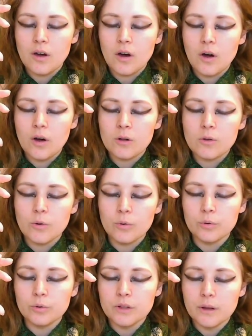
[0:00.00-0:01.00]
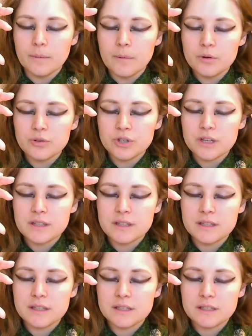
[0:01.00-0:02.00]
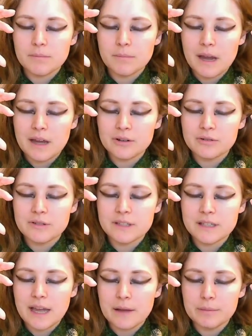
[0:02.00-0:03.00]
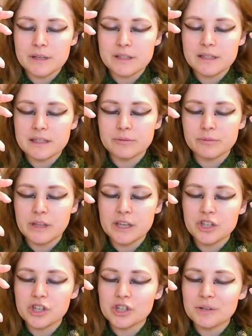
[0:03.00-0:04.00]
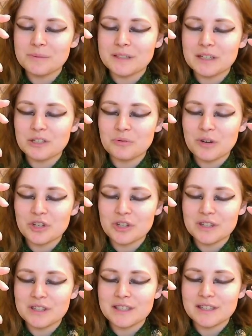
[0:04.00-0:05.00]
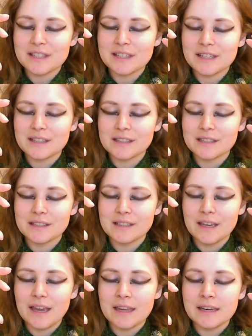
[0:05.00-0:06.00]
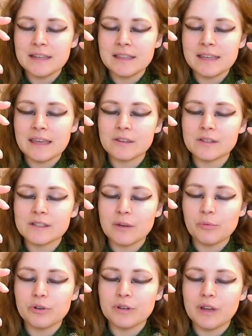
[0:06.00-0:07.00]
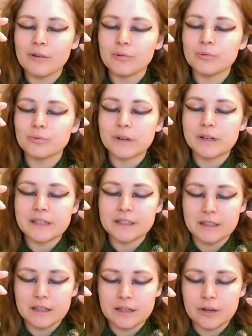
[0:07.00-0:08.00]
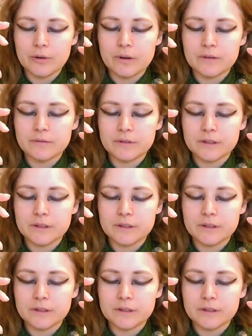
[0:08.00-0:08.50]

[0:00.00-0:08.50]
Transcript: all old emotions, patterns, habits, relationships, situations, and anything else that we are now ready to let go of.